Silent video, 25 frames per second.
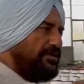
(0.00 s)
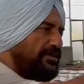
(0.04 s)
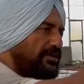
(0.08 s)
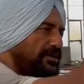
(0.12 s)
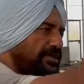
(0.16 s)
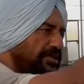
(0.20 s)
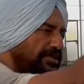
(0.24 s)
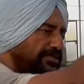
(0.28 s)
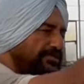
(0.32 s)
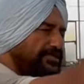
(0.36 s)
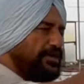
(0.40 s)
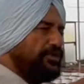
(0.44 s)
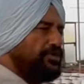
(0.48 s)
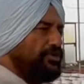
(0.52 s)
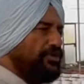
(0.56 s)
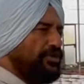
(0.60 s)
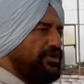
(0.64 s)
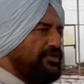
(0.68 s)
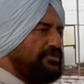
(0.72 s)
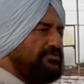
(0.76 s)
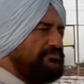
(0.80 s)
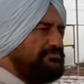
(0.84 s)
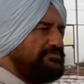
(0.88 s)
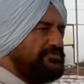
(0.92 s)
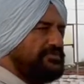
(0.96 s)
in the
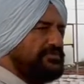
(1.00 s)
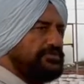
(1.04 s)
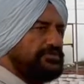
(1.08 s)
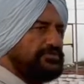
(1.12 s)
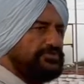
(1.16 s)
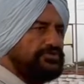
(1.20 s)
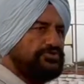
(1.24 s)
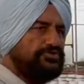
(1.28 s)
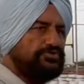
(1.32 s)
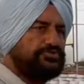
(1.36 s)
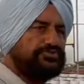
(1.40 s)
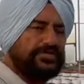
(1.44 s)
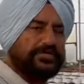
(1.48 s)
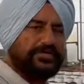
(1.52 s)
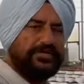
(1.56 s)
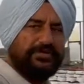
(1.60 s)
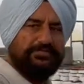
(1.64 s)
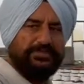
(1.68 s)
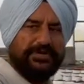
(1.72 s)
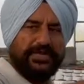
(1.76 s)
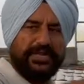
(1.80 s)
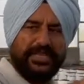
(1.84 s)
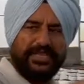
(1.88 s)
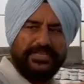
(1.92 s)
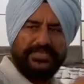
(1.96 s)
column, you set up
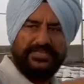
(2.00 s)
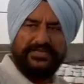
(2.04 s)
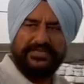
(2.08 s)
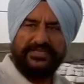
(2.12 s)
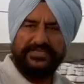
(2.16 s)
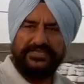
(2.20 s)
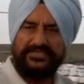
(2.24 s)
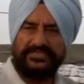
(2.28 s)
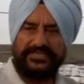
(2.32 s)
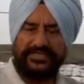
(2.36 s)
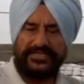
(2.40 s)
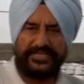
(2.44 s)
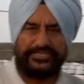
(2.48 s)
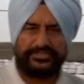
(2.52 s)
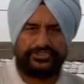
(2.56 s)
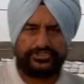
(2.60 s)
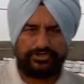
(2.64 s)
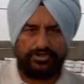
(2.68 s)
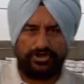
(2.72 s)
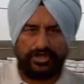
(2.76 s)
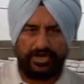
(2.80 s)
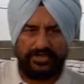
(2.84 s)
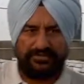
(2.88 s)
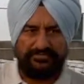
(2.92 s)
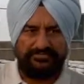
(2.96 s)
a line in the next
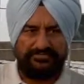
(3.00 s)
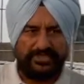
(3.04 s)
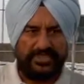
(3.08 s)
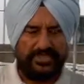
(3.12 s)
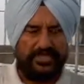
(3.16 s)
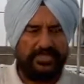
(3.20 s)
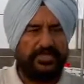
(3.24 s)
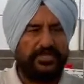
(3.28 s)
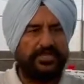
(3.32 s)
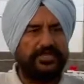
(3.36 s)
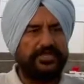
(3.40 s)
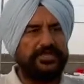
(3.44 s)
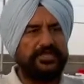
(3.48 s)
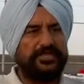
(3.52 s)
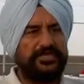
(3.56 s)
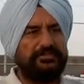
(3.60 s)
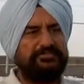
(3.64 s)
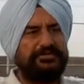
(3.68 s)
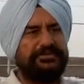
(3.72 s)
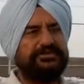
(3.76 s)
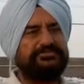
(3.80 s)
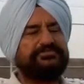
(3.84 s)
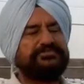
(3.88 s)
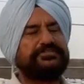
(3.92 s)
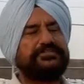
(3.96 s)
column. In
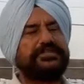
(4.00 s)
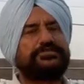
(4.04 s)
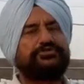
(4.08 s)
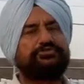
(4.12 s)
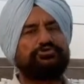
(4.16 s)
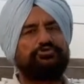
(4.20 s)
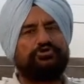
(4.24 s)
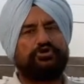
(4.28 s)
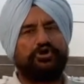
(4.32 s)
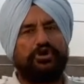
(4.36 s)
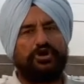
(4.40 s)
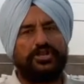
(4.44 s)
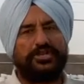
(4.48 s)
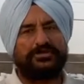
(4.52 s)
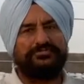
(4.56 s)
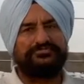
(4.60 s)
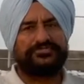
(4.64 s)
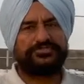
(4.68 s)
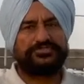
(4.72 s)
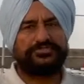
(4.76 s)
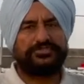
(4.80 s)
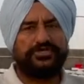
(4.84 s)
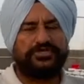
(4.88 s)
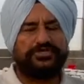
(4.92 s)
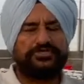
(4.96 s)
between the two
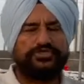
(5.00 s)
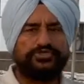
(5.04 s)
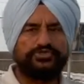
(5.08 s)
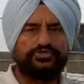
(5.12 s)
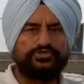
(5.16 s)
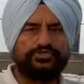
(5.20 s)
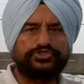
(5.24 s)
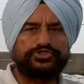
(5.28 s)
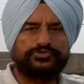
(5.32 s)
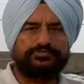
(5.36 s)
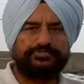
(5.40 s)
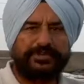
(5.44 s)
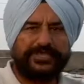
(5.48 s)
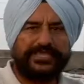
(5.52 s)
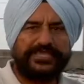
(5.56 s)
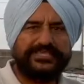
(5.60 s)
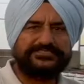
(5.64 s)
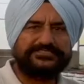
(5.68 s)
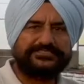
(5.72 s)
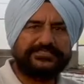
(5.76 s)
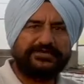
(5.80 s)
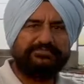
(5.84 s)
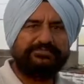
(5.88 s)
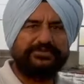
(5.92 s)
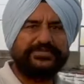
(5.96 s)
columns, you space
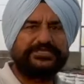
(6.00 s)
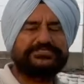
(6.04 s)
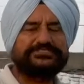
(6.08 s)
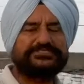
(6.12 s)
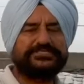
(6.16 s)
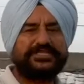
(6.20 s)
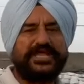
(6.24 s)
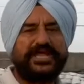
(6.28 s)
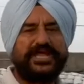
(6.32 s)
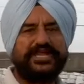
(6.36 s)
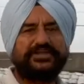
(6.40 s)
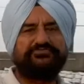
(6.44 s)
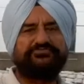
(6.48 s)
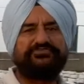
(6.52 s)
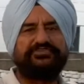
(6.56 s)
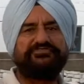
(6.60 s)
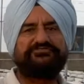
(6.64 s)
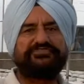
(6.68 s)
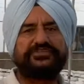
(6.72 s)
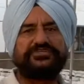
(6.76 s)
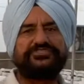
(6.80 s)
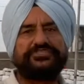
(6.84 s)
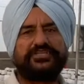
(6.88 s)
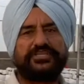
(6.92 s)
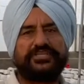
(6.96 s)
the bricks at
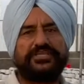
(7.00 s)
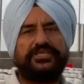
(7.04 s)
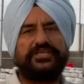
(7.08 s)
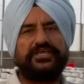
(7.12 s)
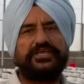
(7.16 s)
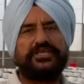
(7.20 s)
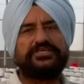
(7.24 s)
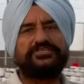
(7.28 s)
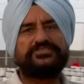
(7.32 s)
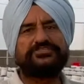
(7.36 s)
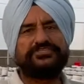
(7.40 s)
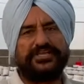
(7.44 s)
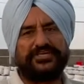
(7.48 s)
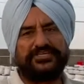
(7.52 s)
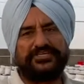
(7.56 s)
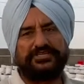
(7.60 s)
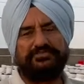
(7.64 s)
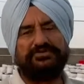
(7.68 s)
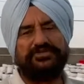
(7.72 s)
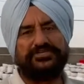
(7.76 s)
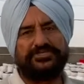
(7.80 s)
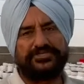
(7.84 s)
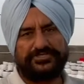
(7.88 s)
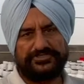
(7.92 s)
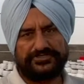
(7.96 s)
53
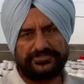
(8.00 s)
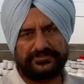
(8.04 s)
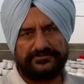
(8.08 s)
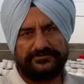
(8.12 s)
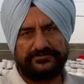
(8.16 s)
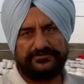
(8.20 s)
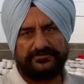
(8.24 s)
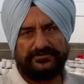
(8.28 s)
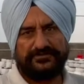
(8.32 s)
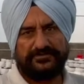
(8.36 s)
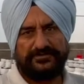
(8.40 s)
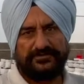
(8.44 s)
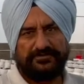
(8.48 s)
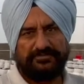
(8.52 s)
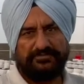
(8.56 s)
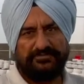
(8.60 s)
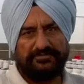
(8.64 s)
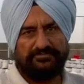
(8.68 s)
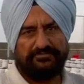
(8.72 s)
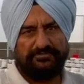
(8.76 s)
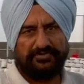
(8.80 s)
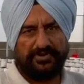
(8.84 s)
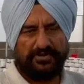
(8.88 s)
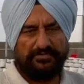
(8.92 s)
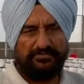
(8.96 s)
centimeters
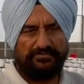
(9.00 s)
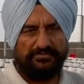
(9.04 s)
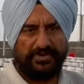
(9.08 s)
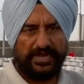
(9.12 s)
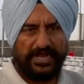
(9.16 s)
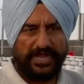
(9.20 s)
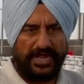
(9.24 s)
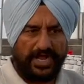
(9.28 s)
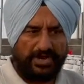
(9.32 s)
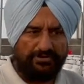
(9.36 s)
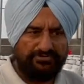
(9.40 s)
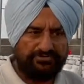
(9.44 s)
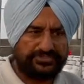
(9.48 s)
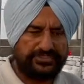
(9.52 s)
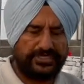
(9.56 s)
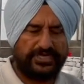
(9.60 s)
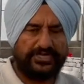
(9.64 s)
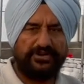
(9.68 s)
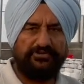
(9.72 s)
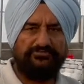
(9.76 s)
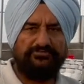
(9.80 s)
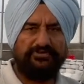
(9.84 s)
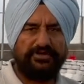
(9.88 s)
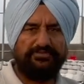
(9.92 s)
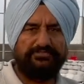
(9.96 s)
from outside
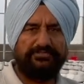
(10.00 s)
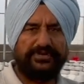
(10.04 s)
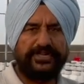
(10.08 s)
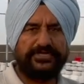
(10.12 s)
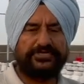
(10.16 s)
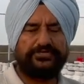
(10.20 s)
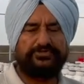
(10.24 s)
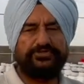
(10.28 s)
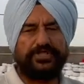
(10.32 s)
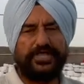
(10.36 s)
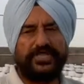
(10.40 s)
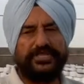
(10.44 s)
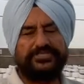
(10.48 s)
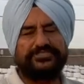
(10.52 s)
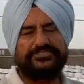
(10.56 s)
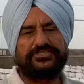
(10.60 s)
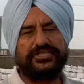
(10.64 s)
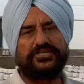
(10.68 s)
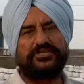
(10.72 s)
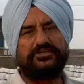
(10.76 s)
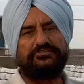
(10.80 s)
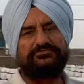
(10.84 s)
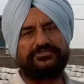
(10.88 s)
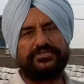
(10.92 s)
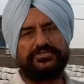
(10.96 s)
of one brick to the
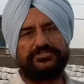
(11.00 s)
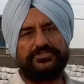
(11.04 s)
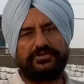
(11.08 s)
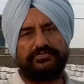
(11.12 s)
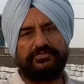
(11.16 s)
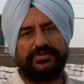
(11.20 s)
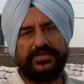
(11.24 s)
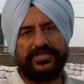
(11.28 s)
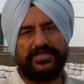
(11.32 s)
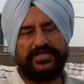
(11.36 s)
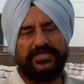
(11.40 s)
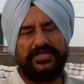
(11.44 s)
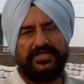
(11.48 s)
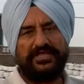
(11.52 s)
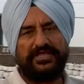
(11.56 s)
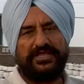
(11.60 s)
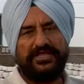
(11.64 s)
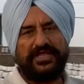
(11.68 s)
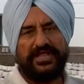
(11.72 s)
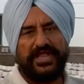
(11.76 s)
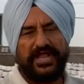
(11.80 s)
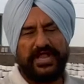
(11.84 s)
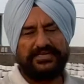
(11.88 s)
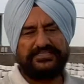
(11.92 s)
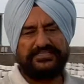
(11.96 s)
inside of the other brick.
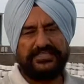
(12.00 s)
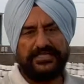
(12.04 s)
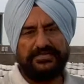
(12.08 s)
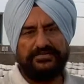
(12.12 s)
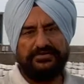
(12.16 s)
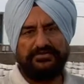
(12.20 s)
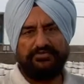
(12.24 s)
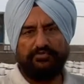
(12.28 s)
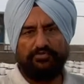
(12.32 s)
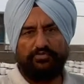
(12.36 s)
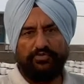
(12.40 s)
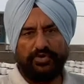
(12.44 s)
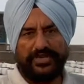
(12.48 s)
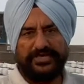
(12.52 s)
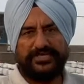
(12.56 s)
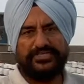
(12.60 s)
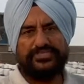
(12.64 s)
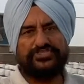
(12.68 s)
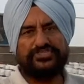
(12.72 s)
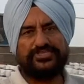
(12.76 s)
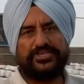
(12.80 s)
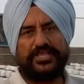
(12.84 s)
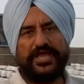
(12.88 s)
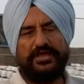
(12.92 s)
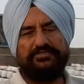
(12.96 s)
And then 1
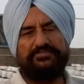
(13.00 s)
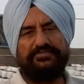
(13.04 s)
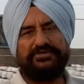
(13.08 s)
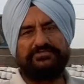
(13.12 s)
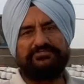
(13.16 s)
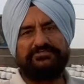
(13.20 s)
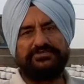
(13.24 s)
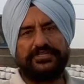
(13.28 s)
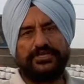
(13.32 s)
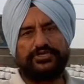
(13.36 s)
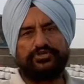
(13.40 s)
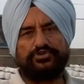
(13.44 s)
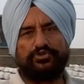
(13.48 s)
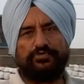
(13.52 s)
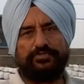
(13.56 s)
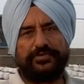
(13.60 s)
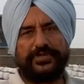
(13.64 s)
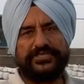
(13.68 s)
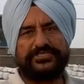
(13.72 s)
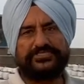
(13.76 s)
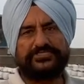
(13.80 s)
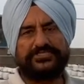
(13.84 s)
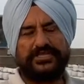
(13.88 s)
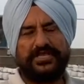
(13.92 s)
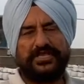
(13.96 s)
inch gap between the two
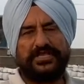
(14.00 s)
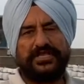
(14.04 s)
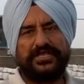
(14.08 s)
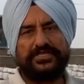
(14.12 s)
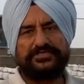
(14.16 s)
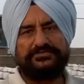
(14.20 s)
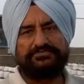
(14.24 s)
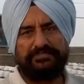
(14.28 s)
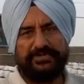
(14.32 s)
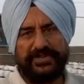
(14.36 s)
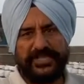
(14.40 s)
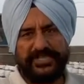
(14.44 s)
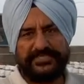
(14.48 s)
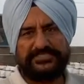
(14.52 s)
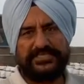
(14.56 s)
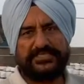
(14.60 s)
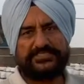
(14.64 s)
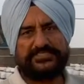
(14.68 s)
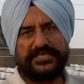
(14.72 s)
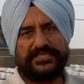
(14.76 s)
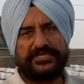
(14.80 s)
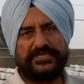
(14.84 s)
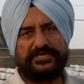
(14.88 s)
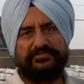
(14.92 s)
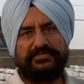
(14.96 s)
bricks, place the
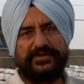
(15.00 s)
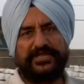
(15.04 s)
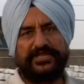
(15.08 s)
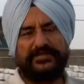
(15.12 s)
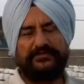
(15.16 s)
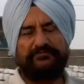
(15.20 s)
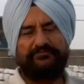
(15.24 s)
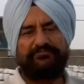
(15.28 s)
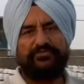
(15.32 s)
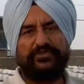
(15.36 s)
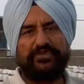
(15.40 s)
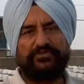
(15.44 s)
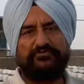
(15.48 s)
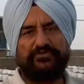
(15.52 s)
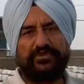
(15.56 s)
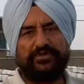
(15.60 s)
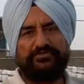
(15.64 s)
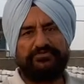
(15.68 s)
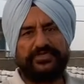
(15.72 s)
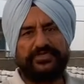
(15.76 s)
second brick. From